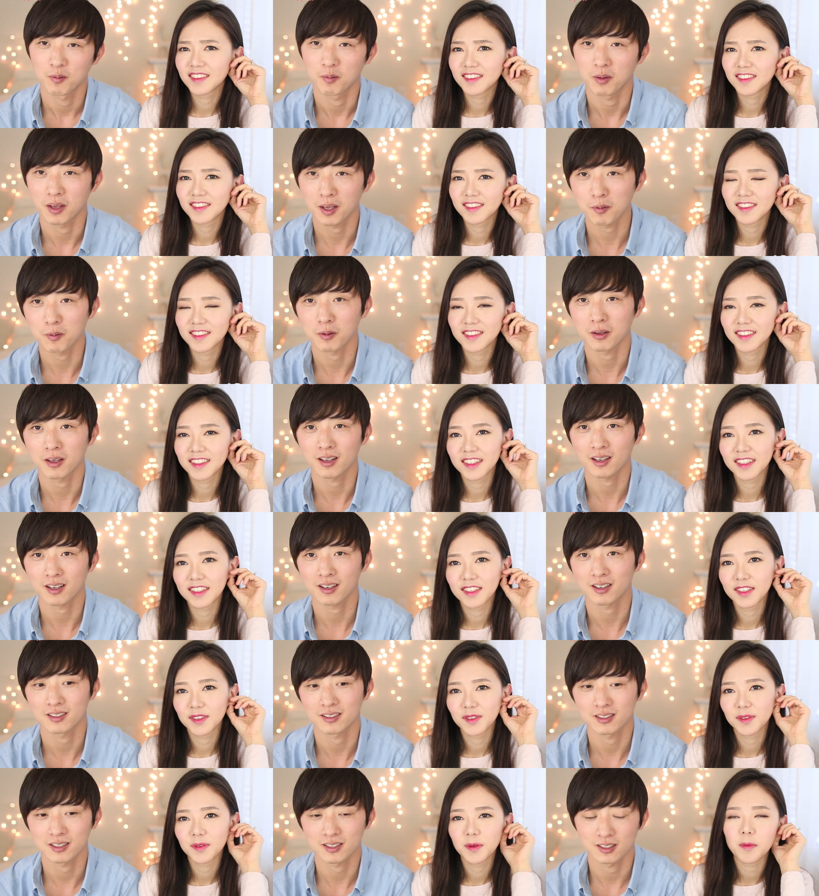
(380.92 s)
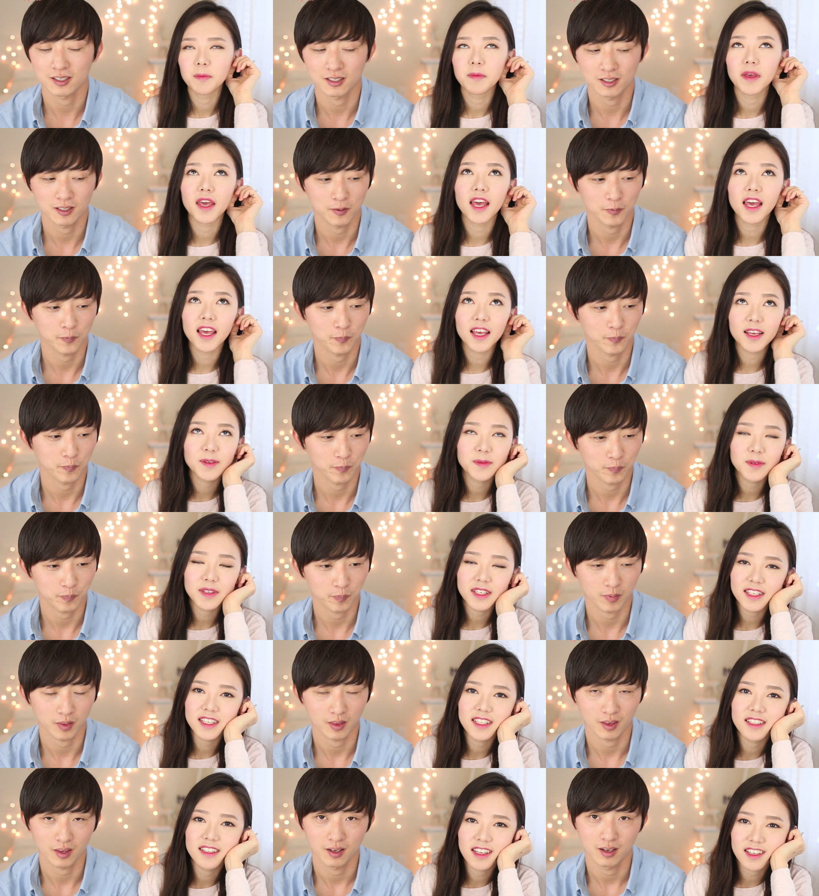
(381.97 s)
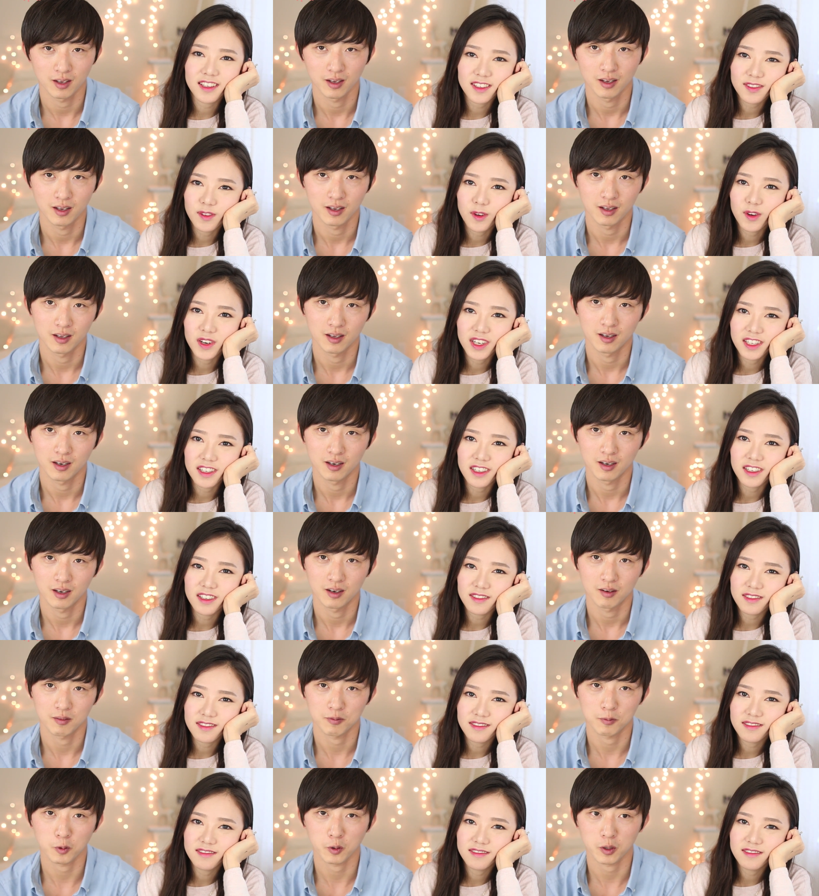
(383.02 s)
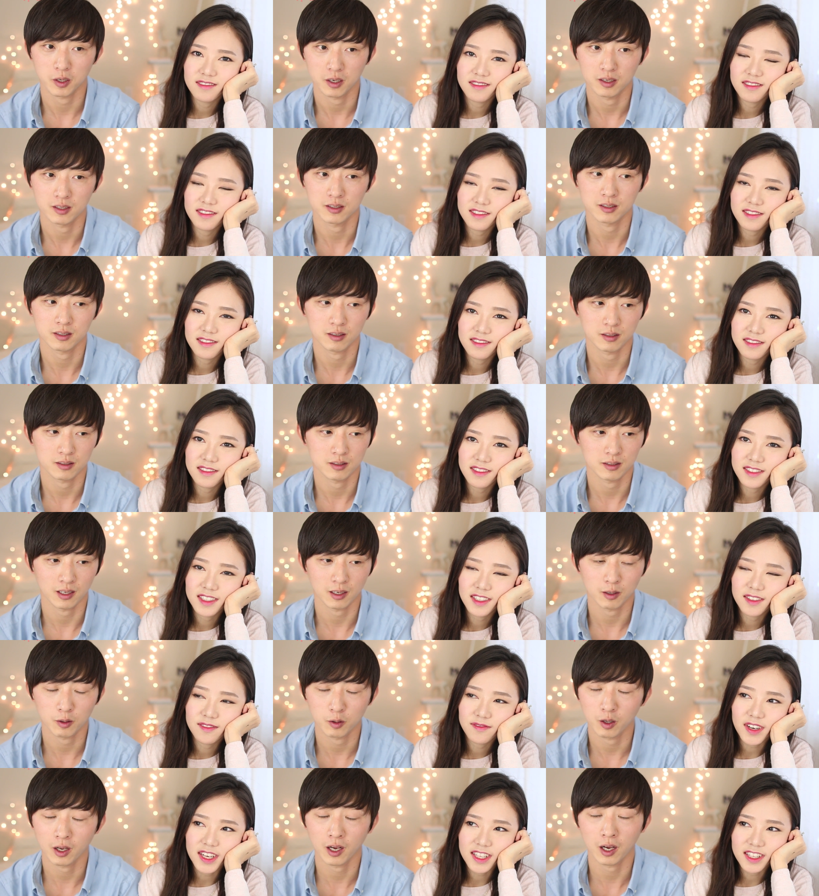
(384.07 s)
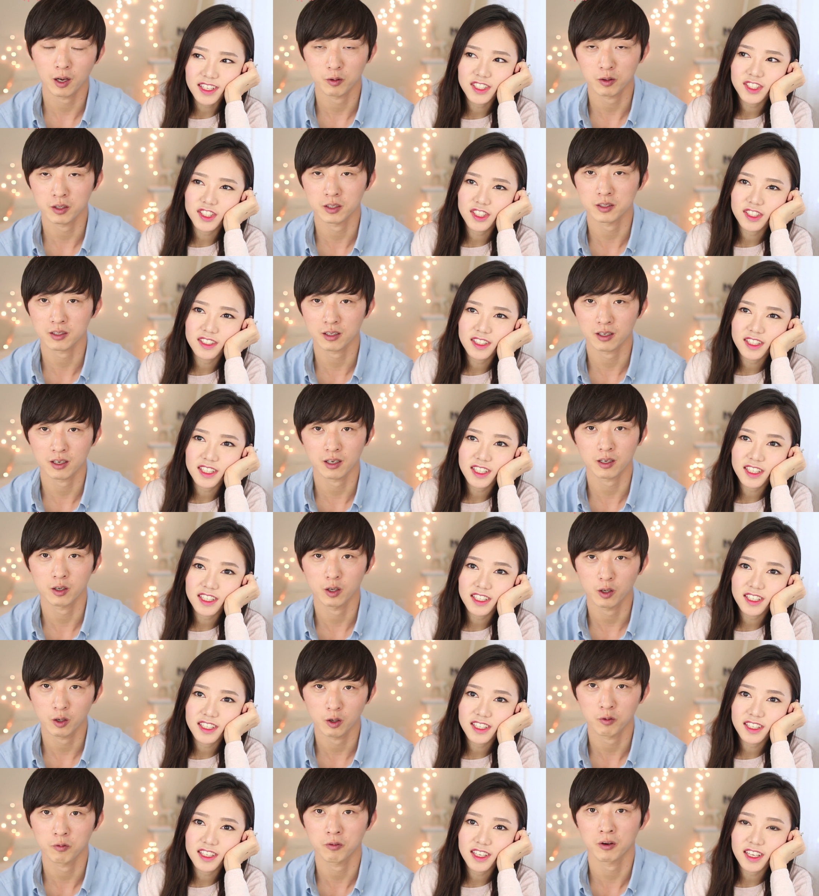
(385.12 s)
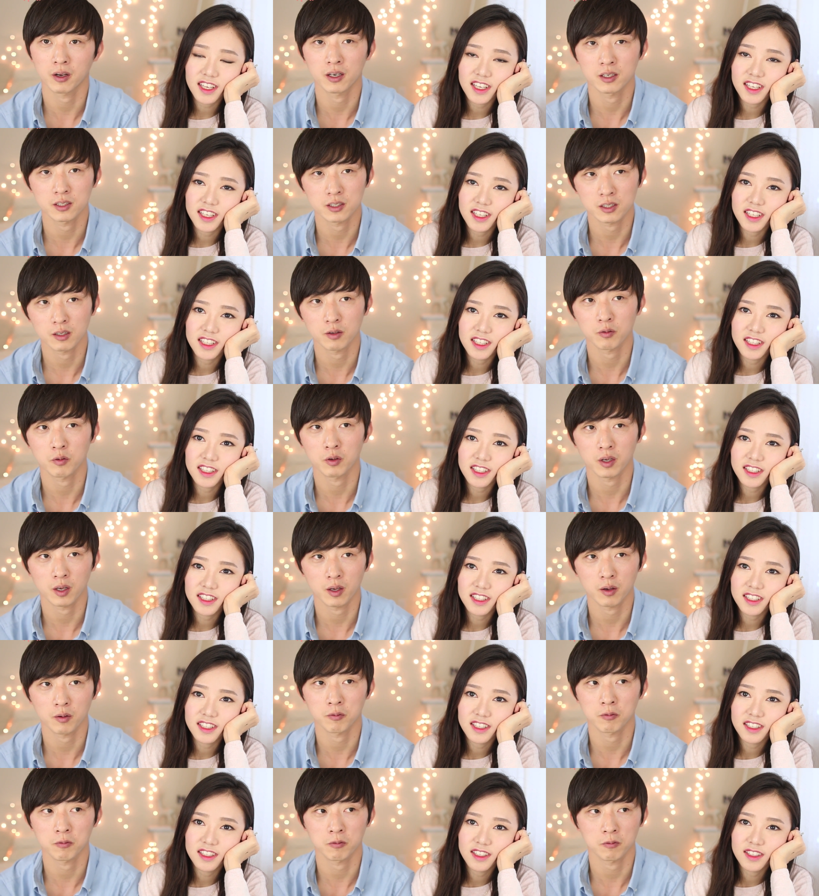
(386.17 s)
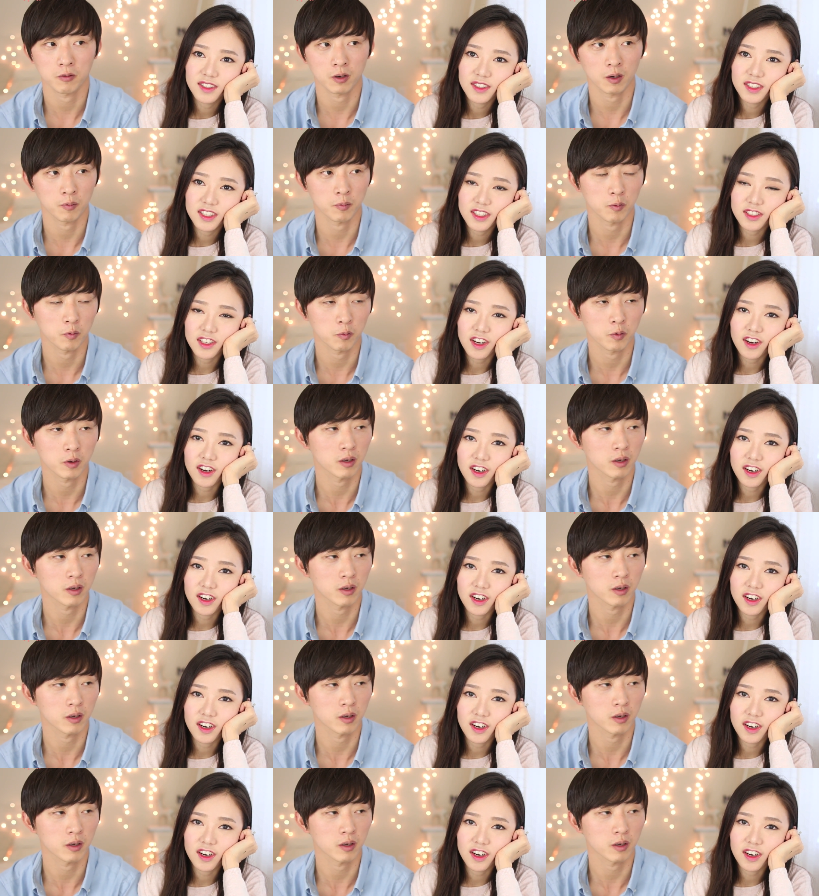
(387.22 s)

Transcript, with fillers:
Speaker 1: Maybe because
Speaker 2: maybe in like four years.
Speaker 1: Four years, because I don't know how things gonna go. Financially, we have. I mean, it's we,